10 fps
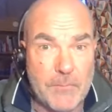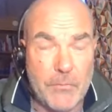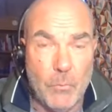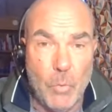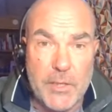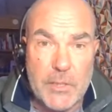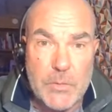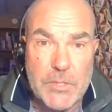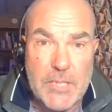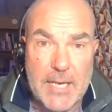from what he
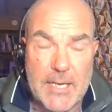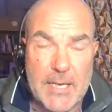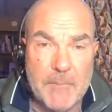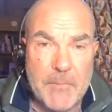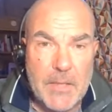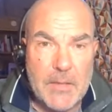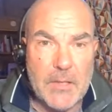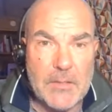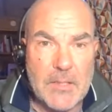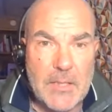was saying
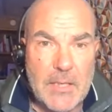that